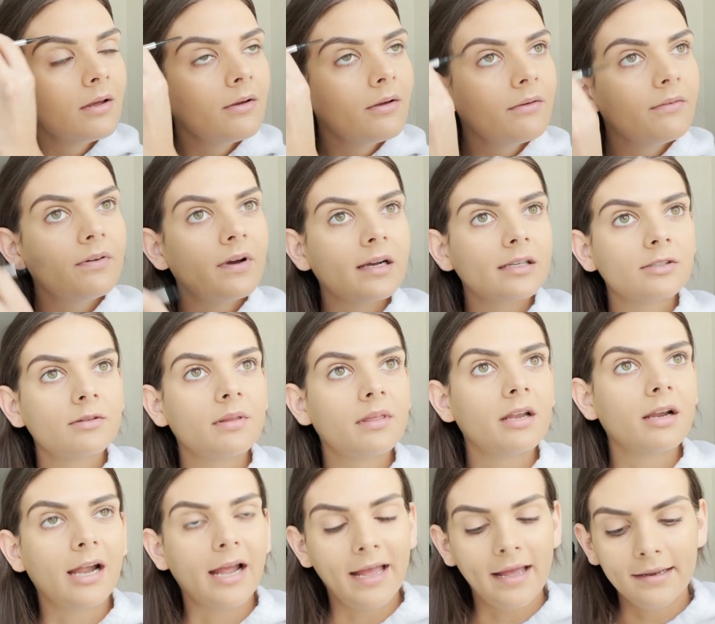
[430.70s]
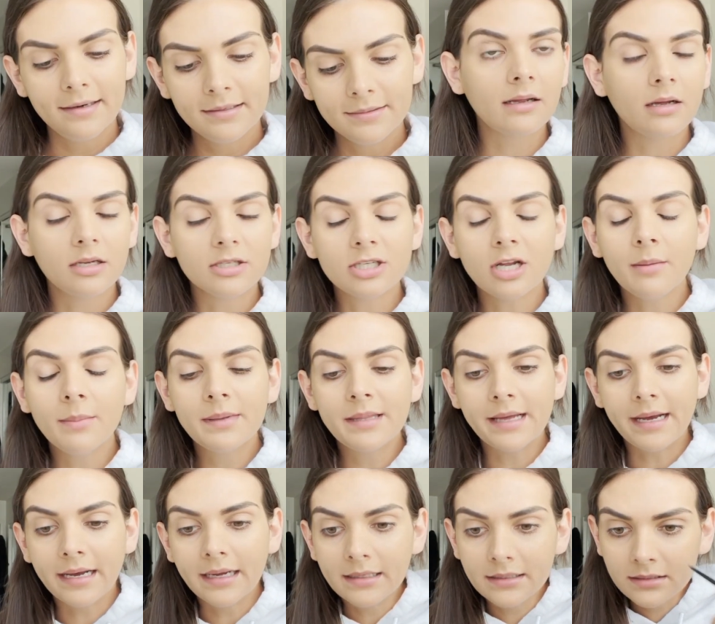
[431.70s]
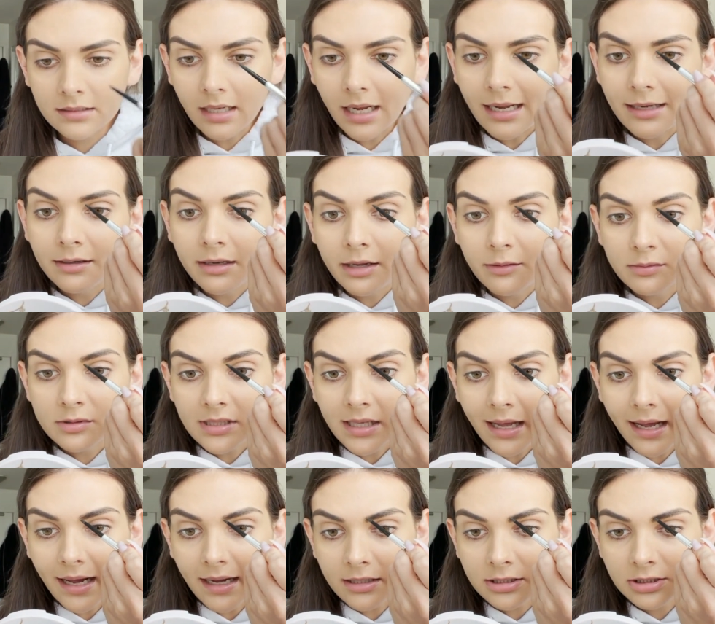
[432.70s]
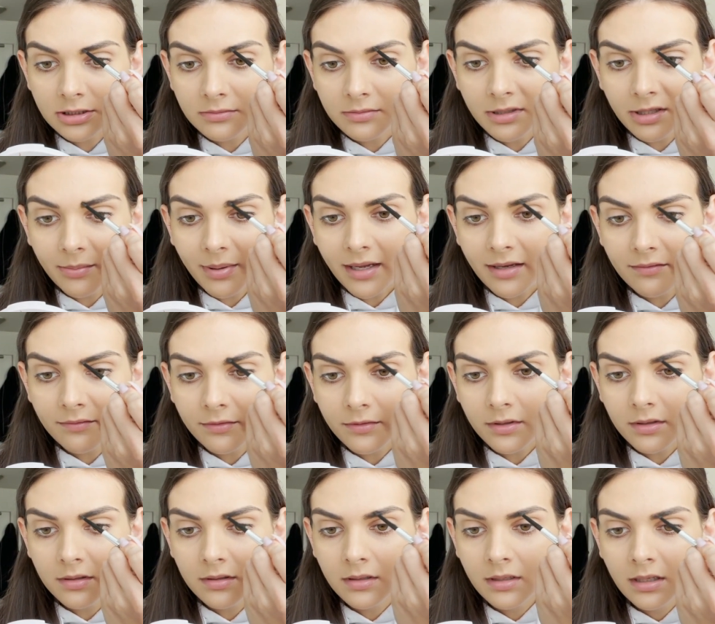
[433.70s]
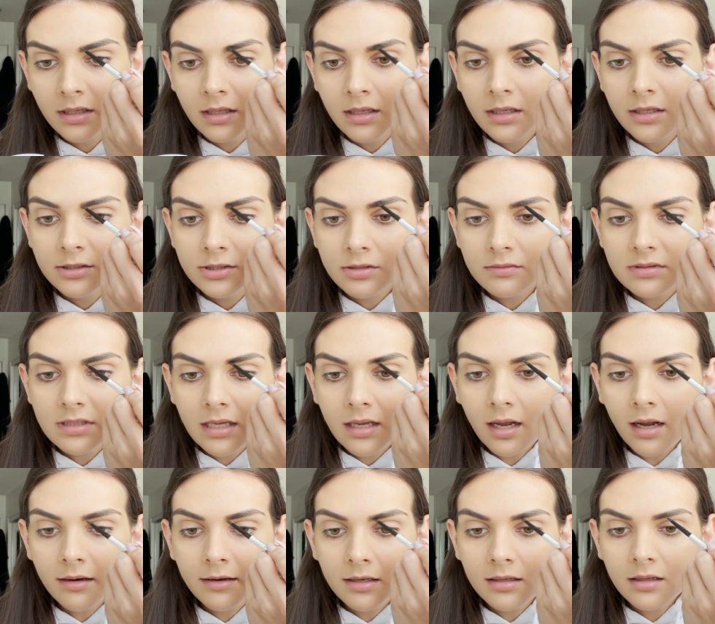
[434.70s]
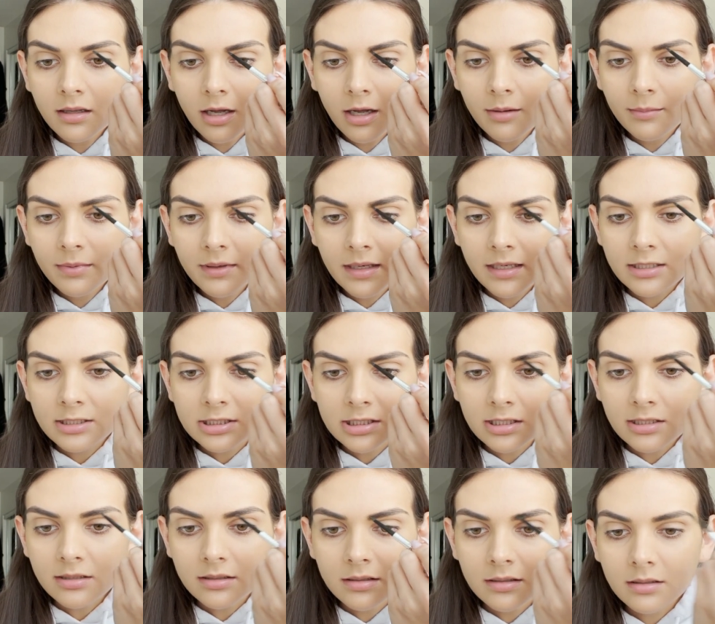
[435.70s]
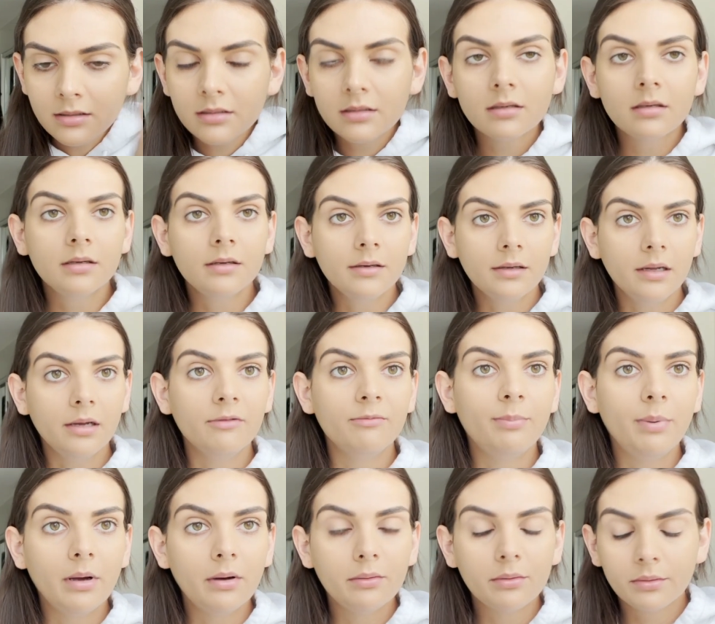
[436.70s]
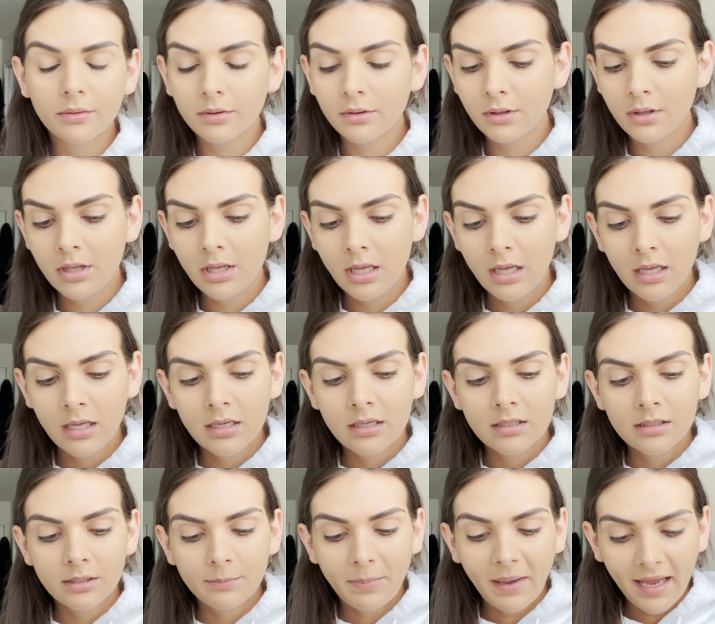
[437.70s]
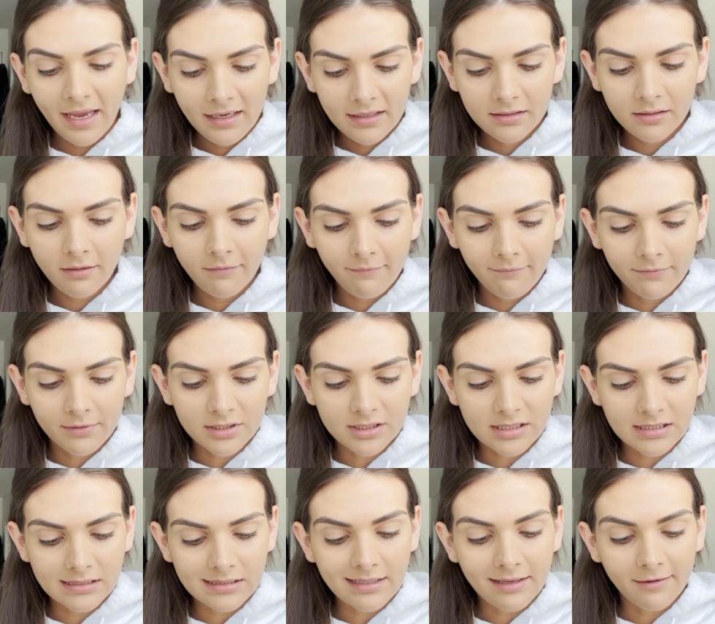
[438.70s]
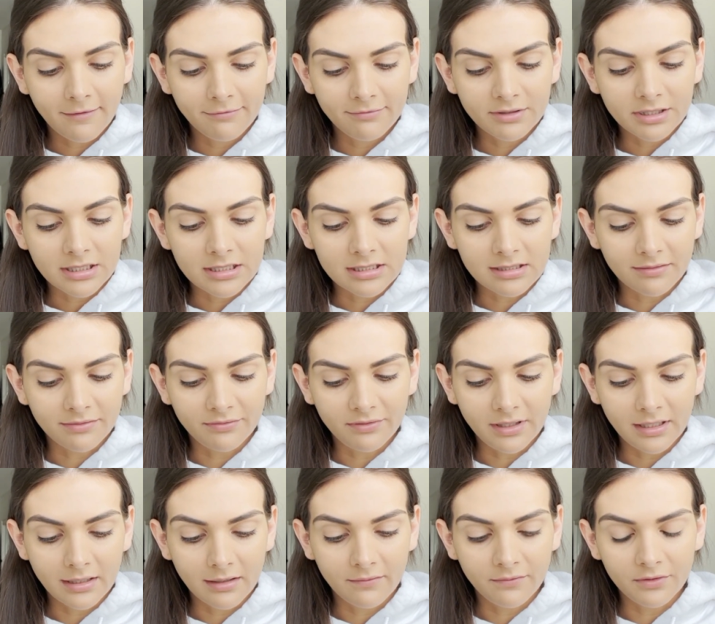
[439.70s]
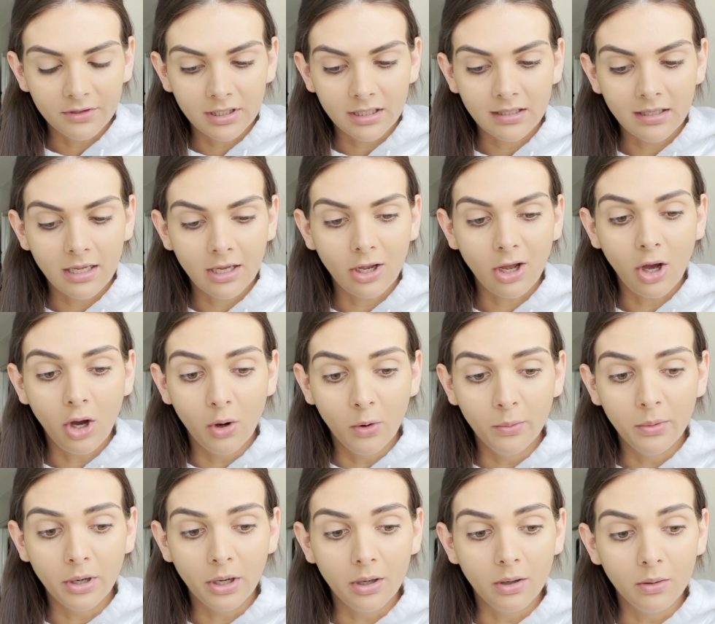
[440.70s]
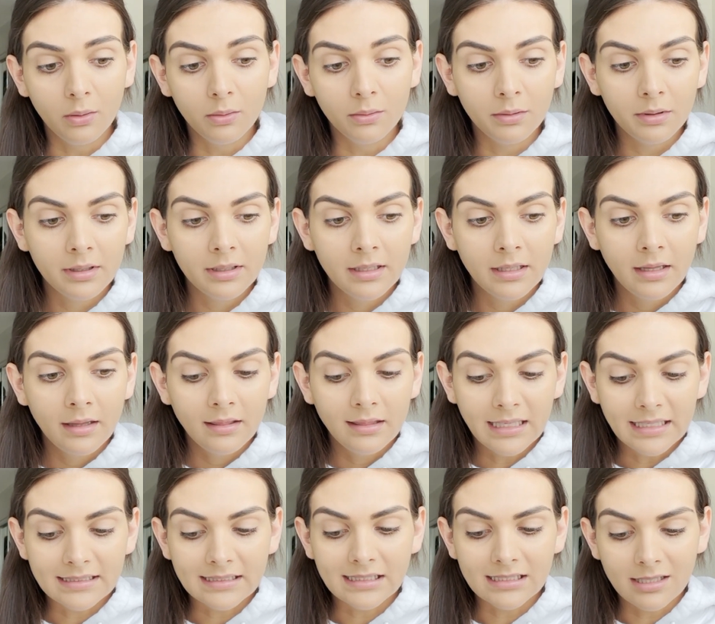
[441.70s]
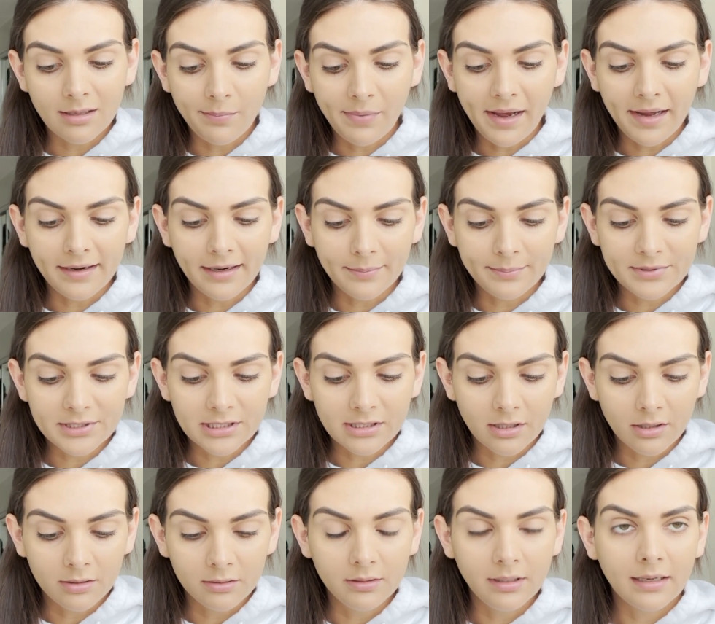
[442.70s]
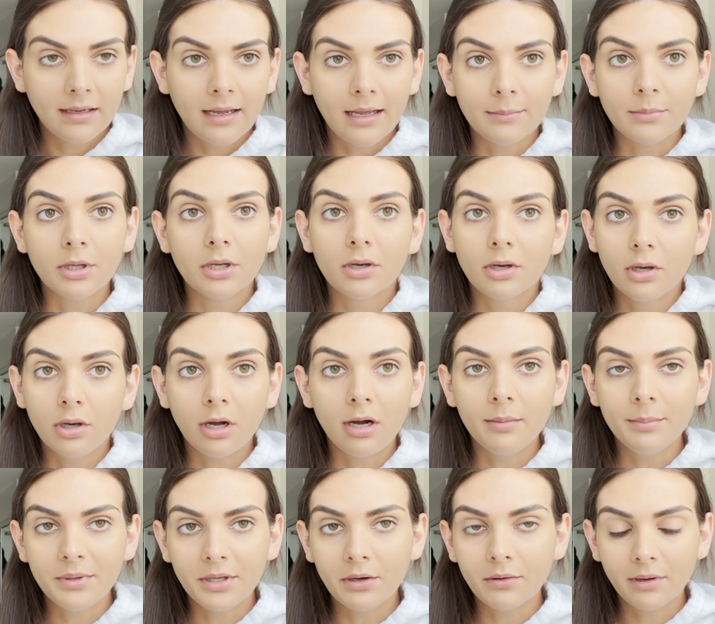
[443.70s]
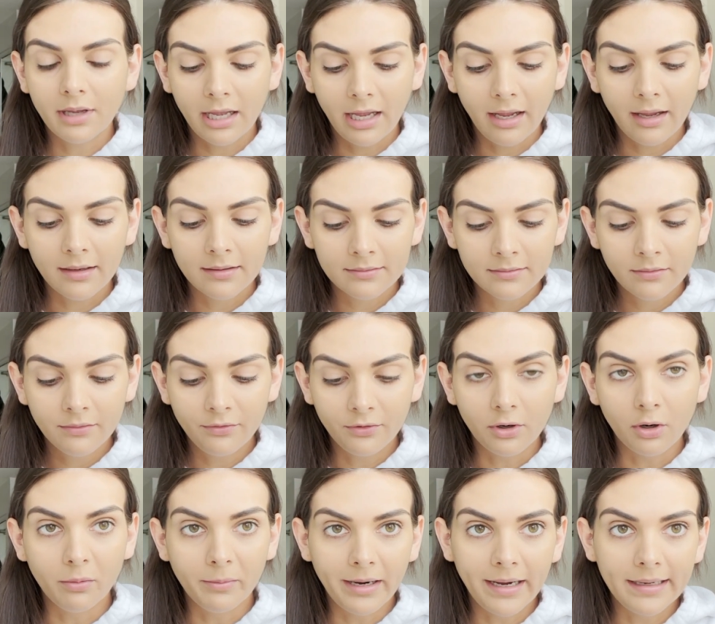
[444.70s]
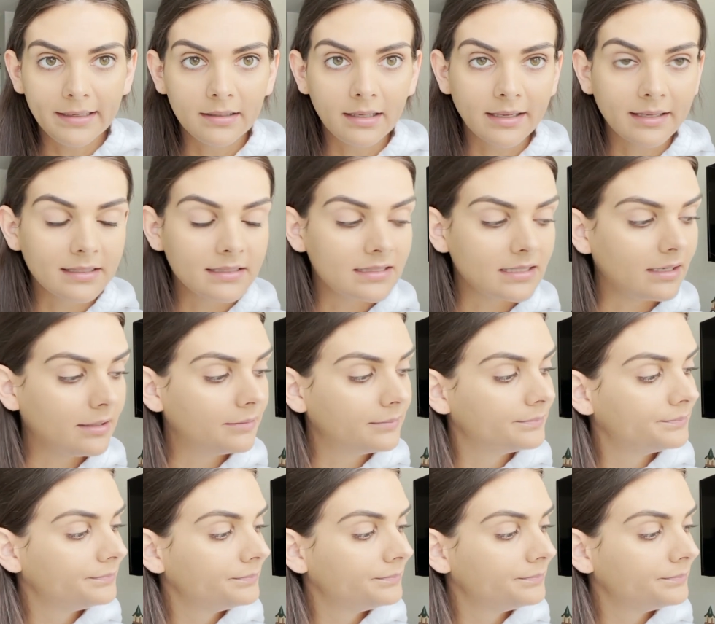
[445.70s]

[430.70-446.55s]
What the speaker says: fucks with your head. On top of that, it was actually really painful. So it was like kind of the combination of both. Pain versus like feeling defeat and feeling like, oh no, this is a bad episode. Like I'm gonna not be okay for a while, I can tell.